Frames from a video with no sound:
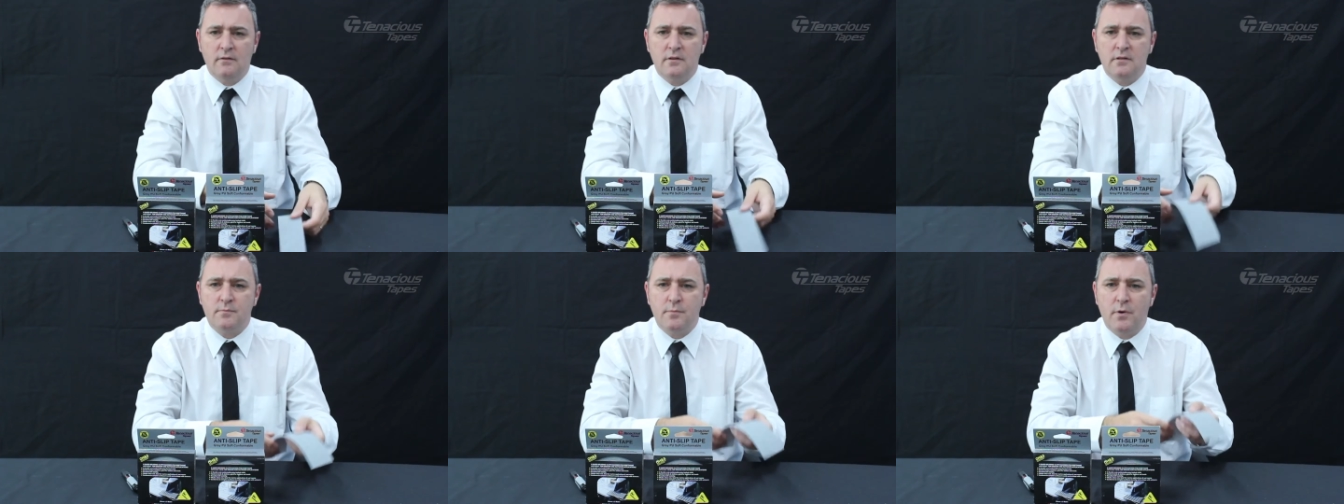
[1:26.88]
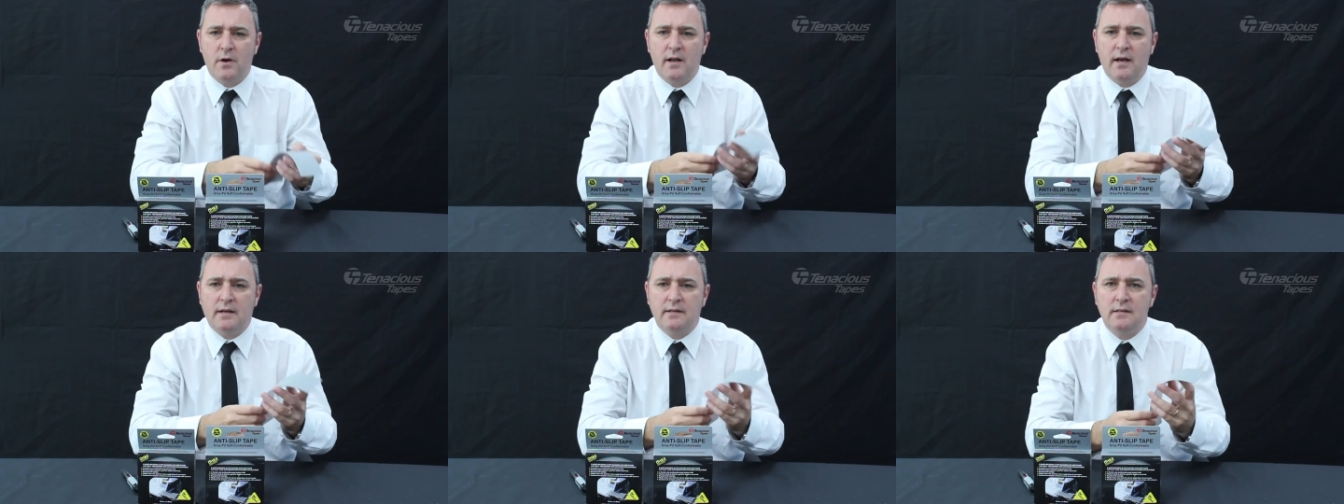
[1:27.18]
This
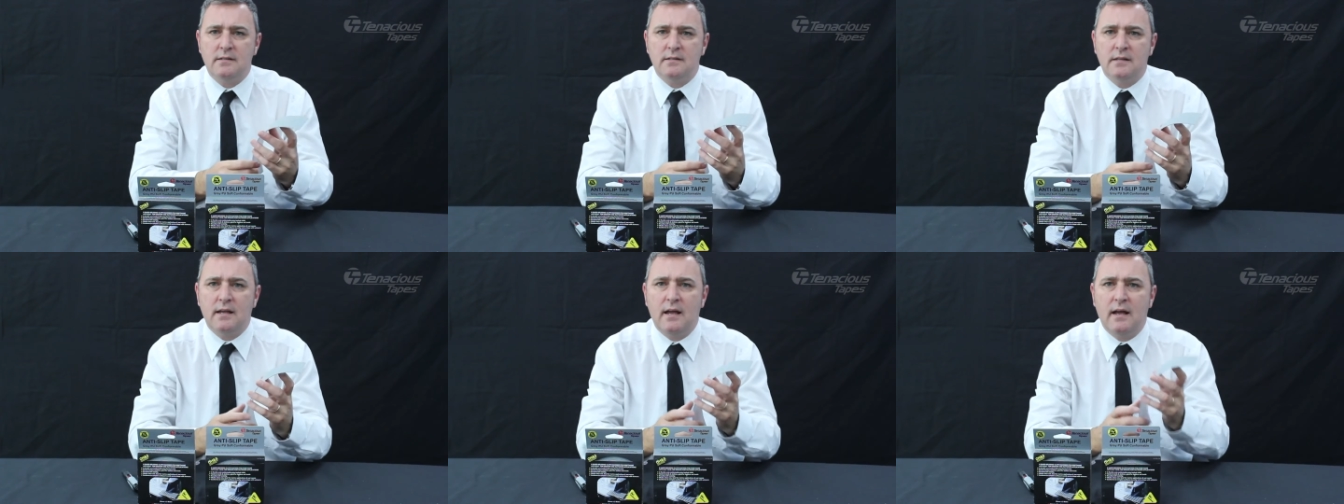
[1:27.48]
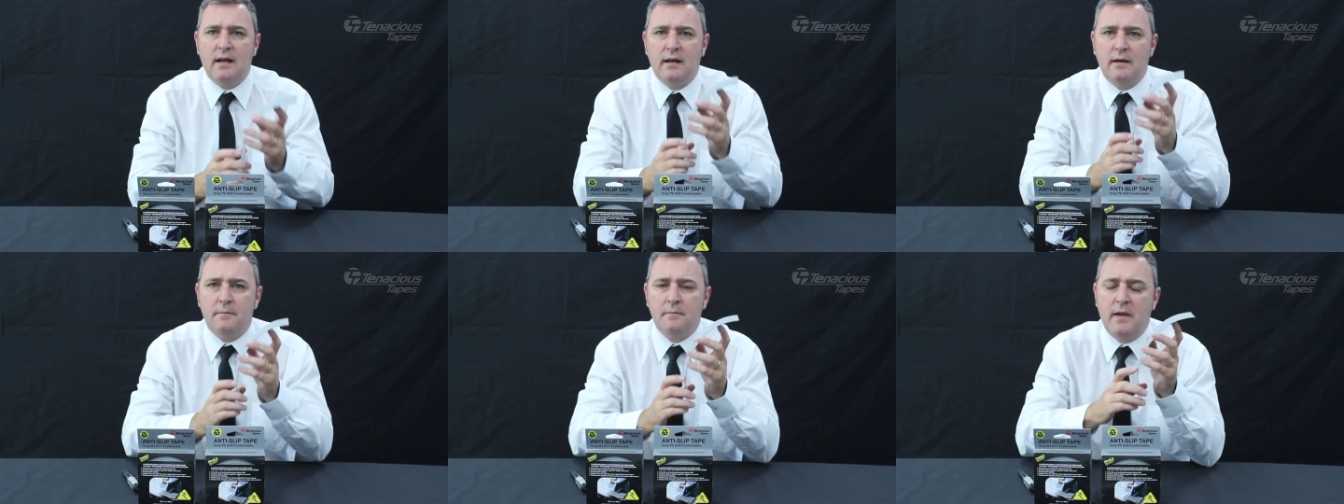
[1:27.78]
product is
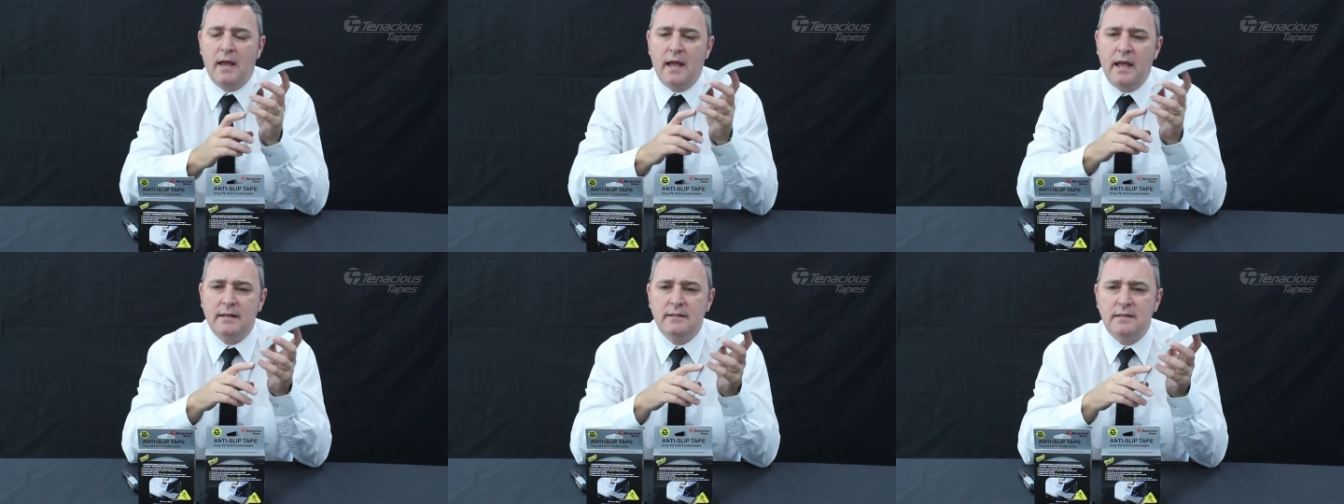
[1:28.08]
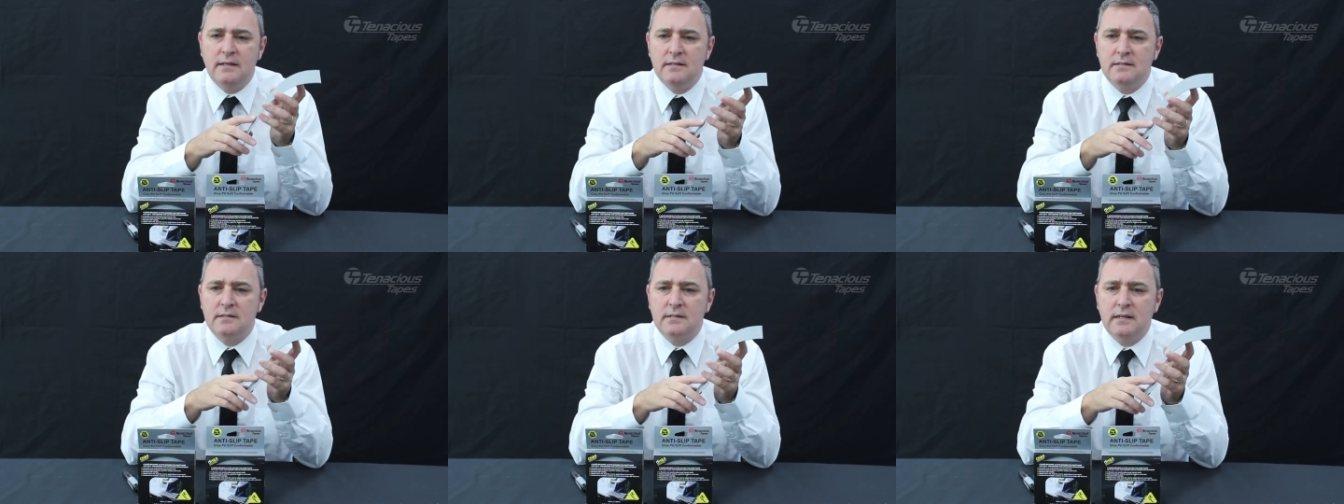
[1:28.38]
um,
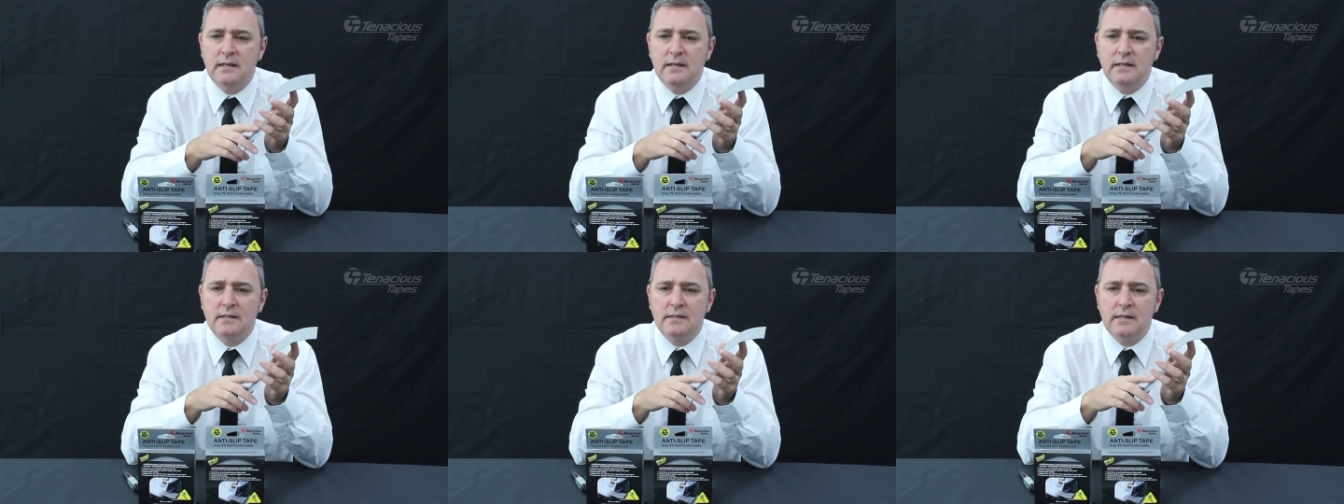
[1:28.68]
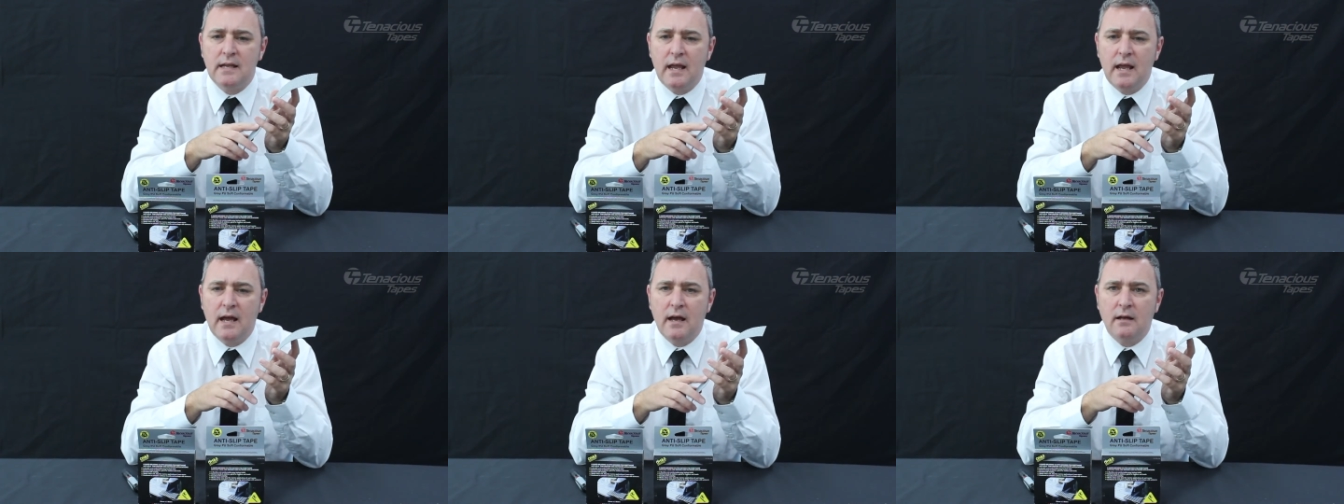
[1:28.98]
anti-skin
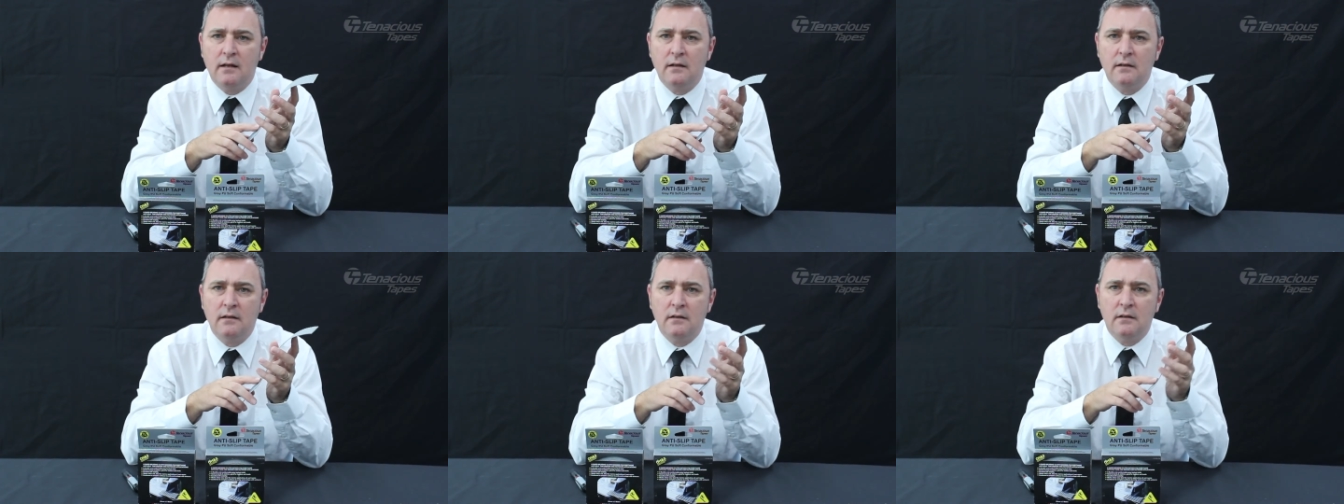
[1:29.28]
tear,